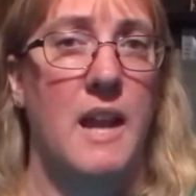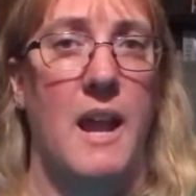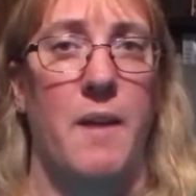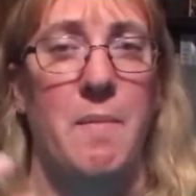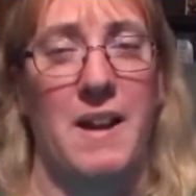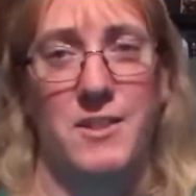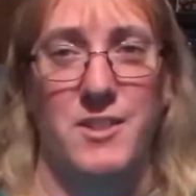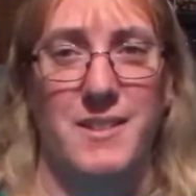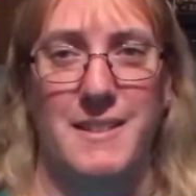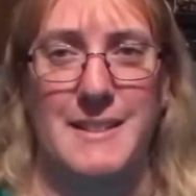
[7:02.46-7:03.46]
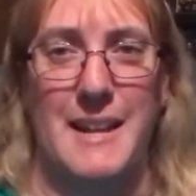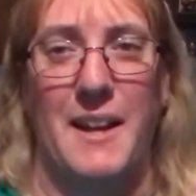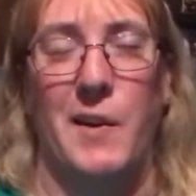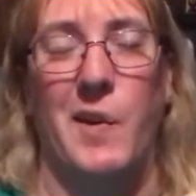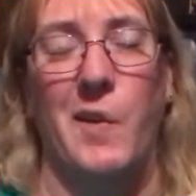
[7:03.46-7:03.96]
and masters of the
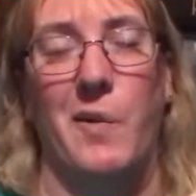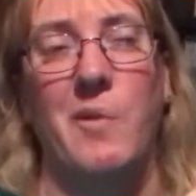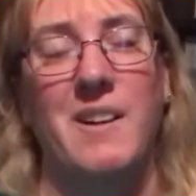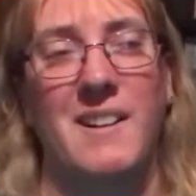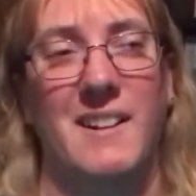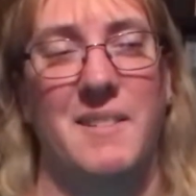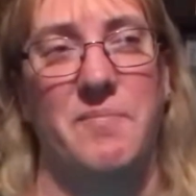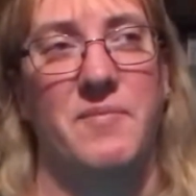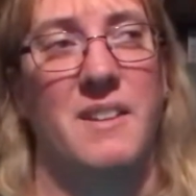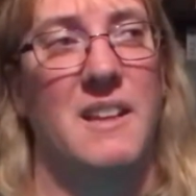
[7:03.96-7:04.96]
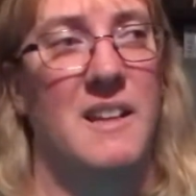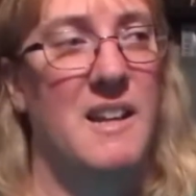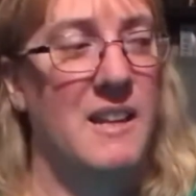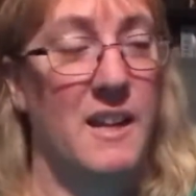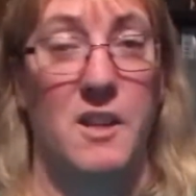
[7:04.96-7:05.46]
dead who
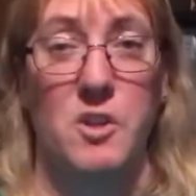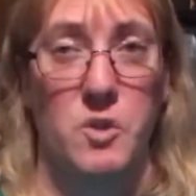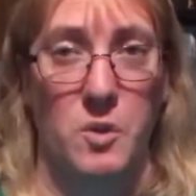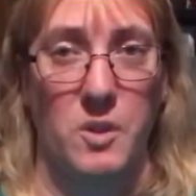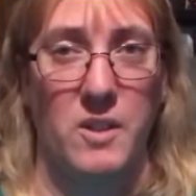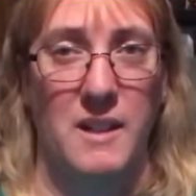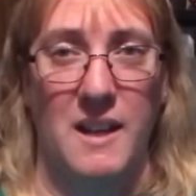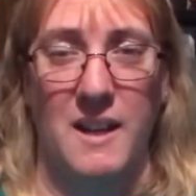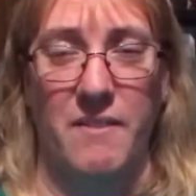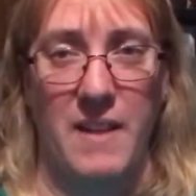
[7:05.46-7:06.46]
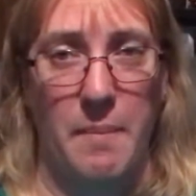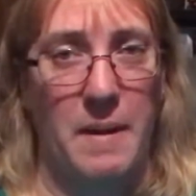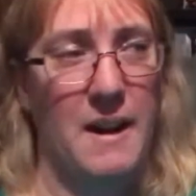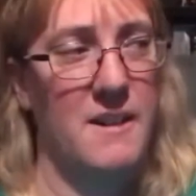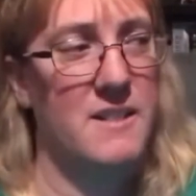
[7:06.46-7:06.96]
can control
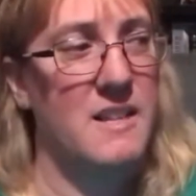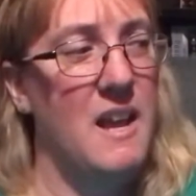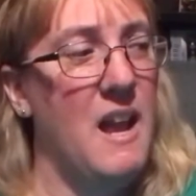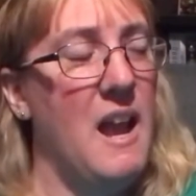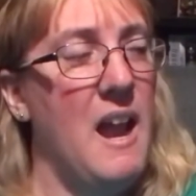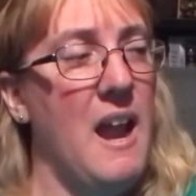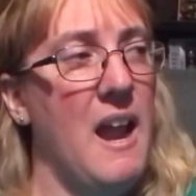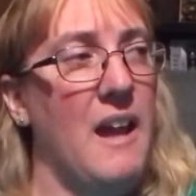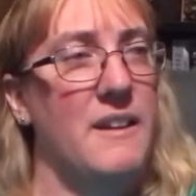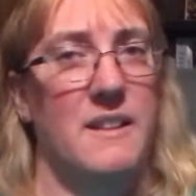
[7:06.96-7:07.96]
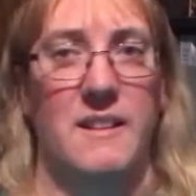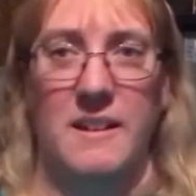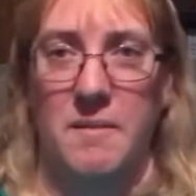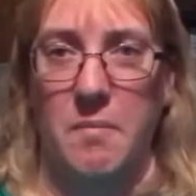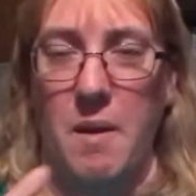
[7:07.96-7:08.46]
vampires, and
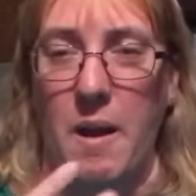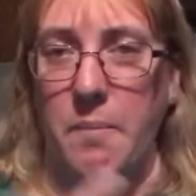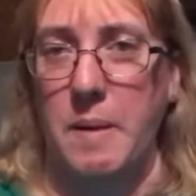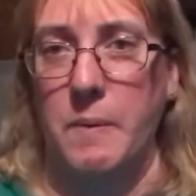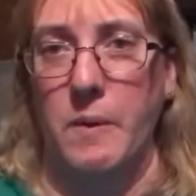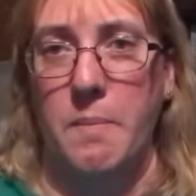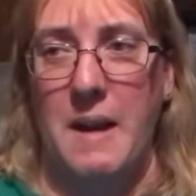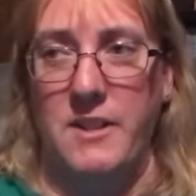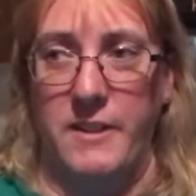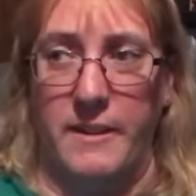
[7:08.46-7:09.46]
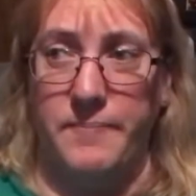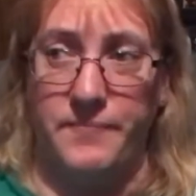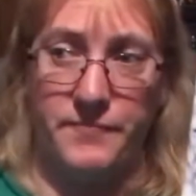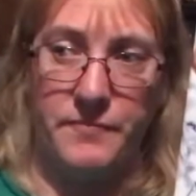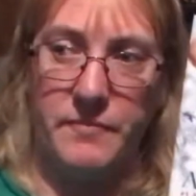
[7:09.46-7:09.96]
then people with magic.
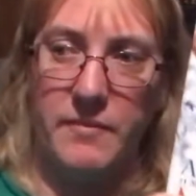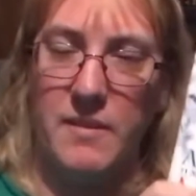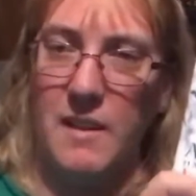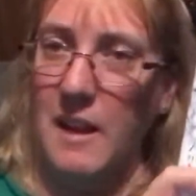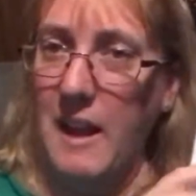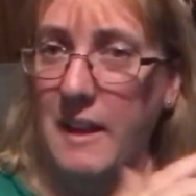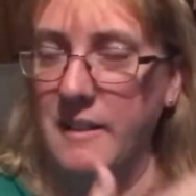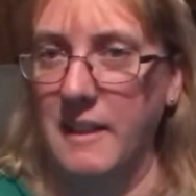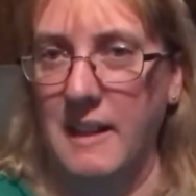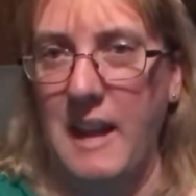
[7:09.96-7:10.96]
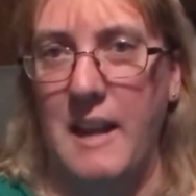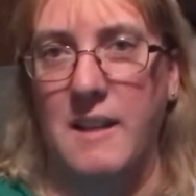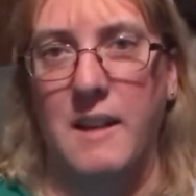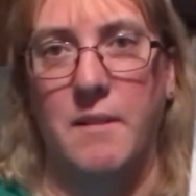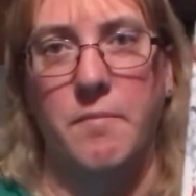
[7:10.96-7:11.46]
And
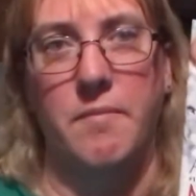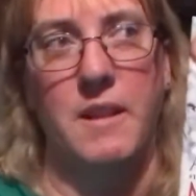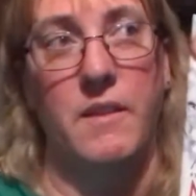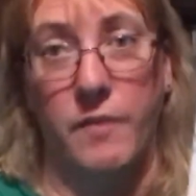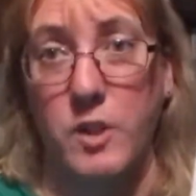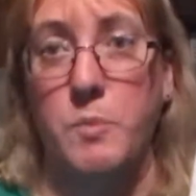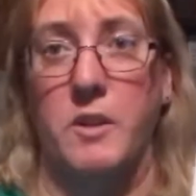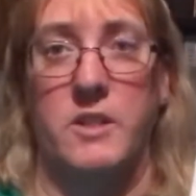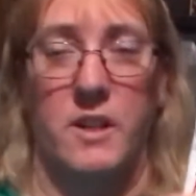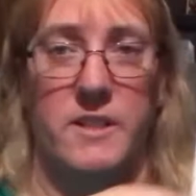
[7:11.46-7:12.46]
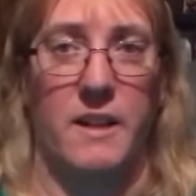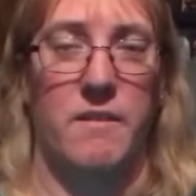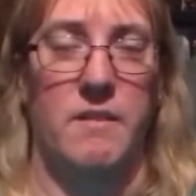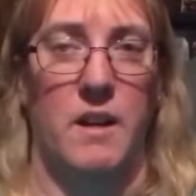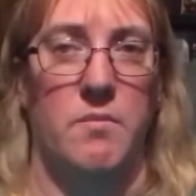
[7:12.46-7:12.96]
Kate, in the first book, starts
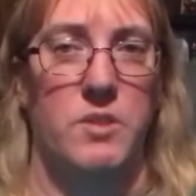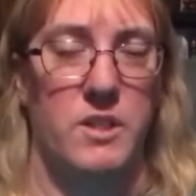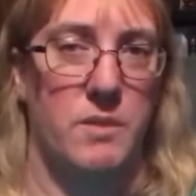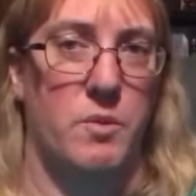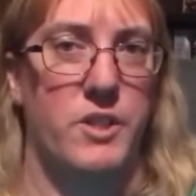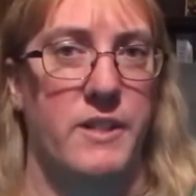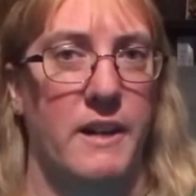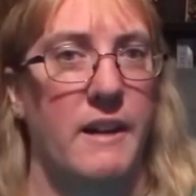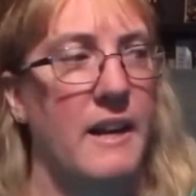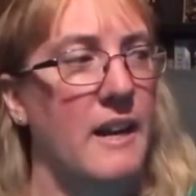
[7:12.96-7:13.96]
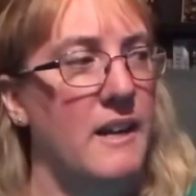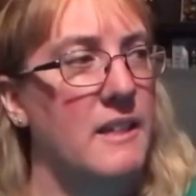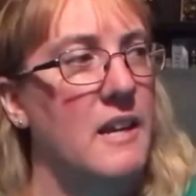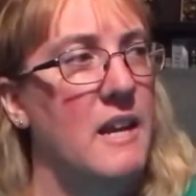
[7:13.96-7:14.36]
out, she's a mercenary, and